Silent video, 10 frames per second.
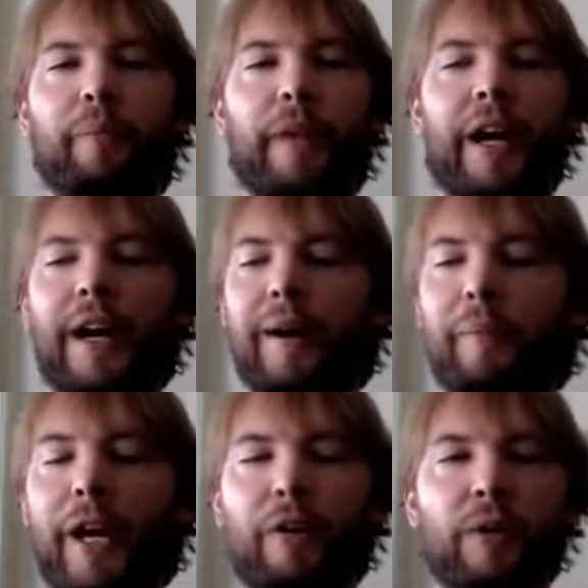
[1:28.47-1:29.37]

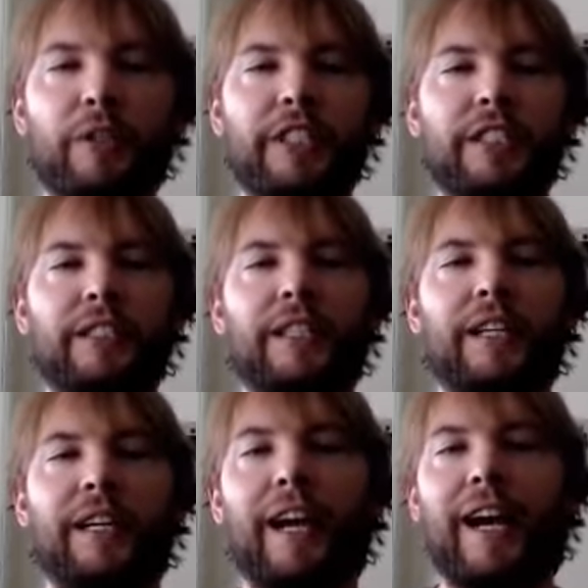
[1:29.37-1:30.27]
power, which is
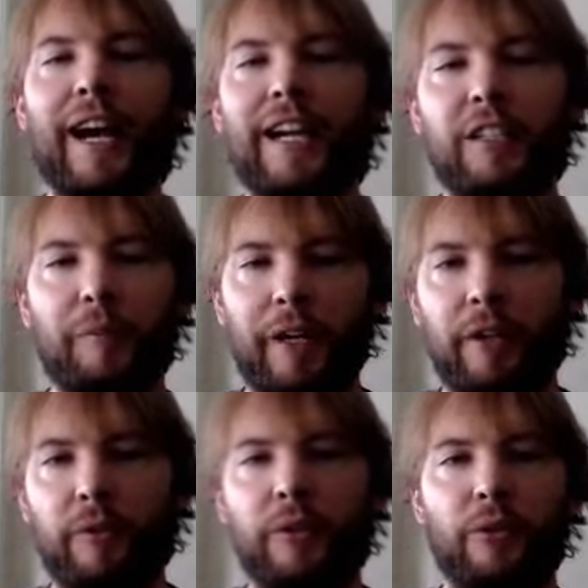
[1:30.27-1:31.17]
a hash
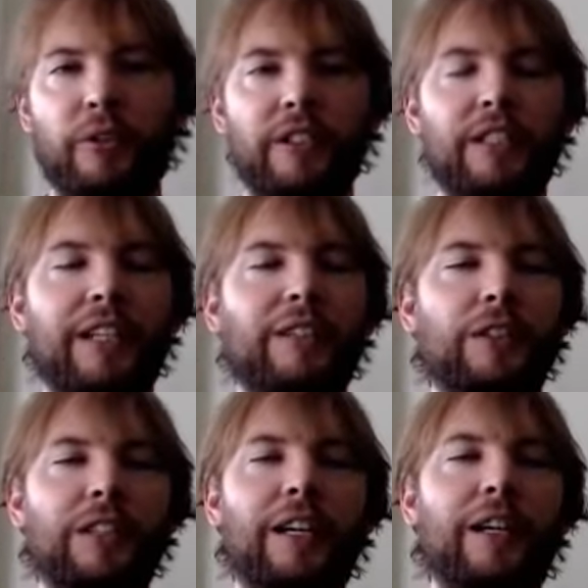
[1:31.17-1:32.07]
power, which we'll
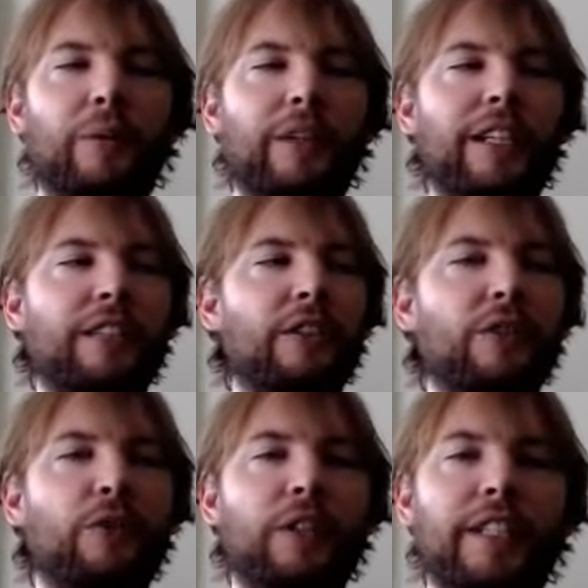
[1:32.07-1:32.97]
discuss what that's
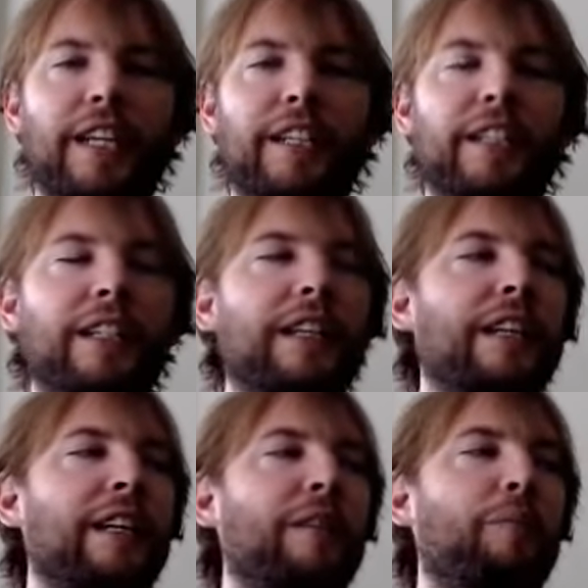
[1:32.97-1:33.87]
used for later.
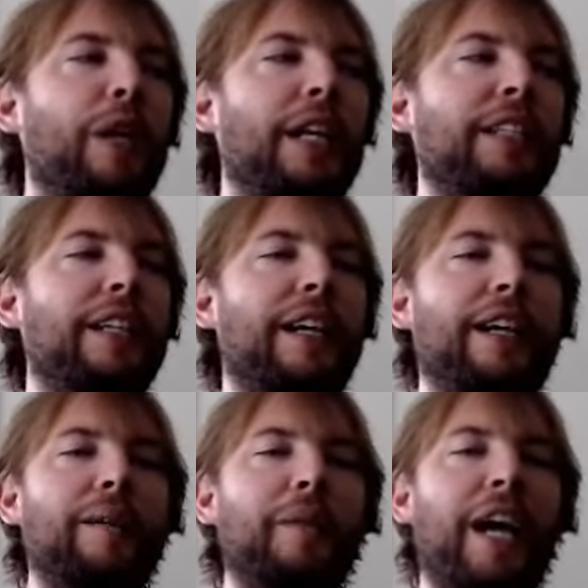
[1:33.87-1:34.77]
But
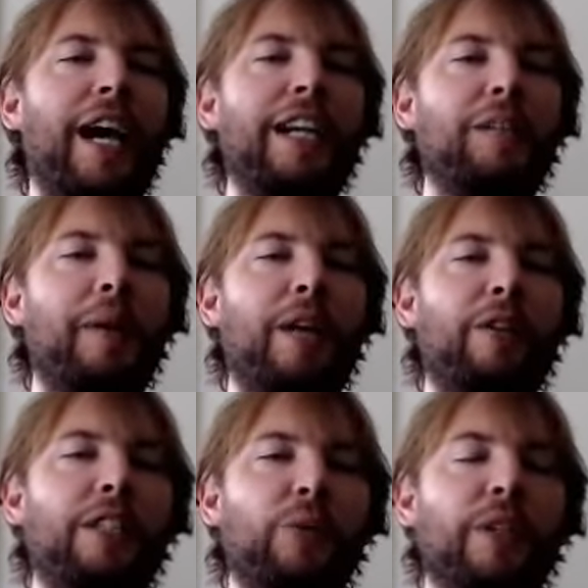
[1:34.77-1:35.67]
hash
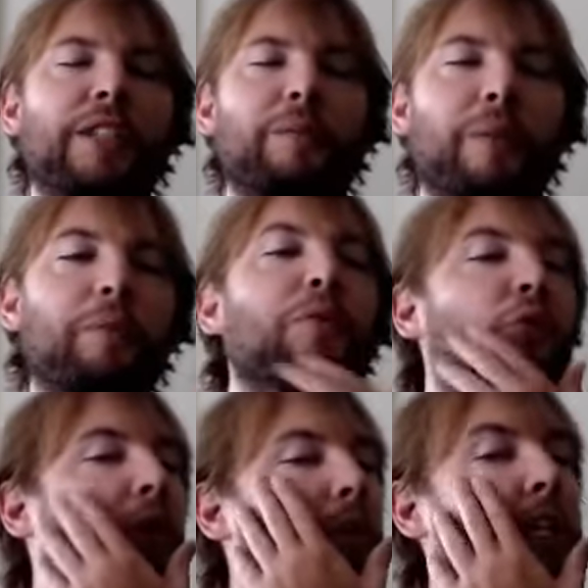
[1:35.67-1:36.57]
power is what people
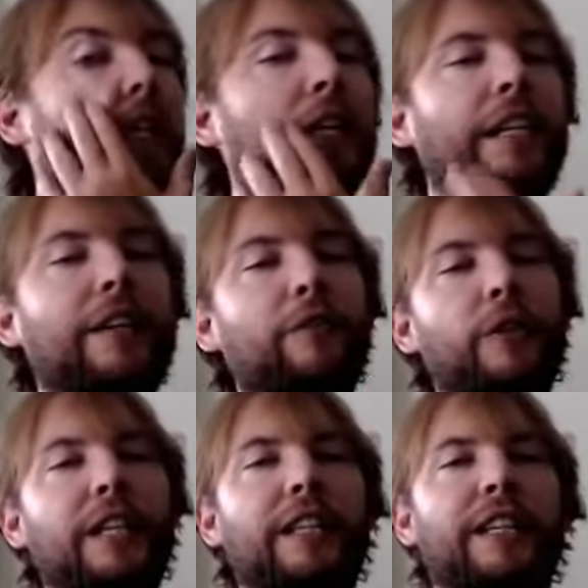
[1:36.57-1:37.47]
normally think of when
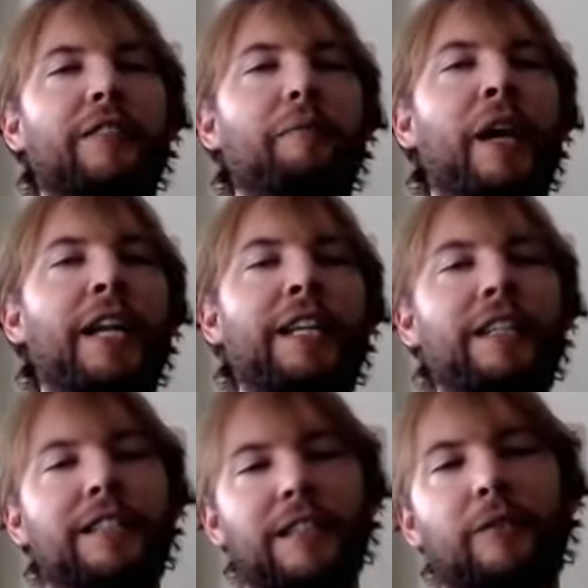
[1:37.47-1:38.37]
they think of mining,
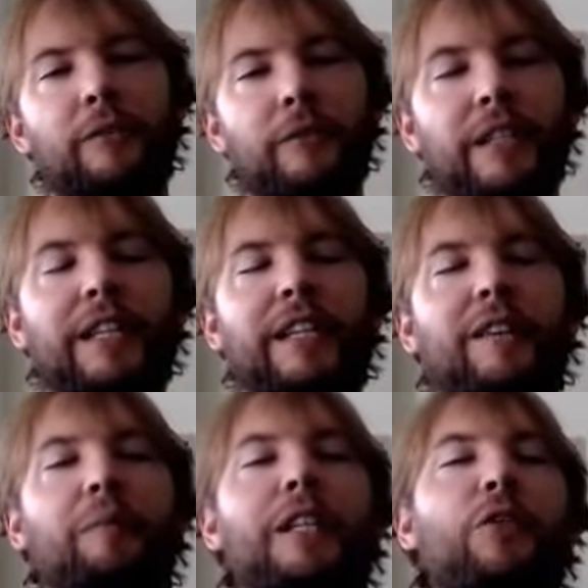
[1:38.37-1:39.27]
because they think
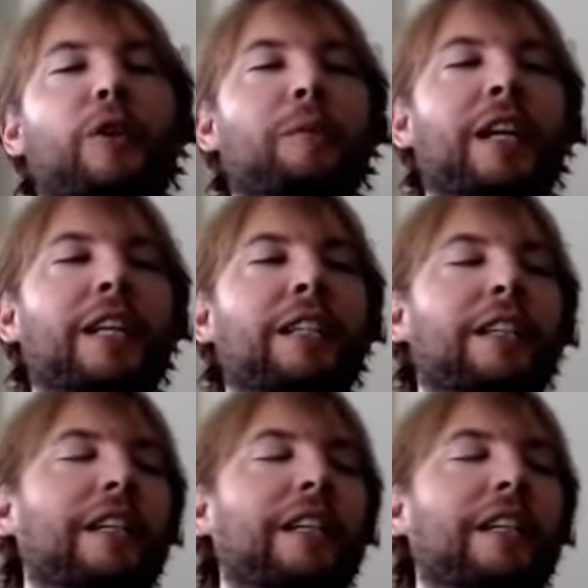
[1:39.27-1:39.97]
of Bitcoin mining.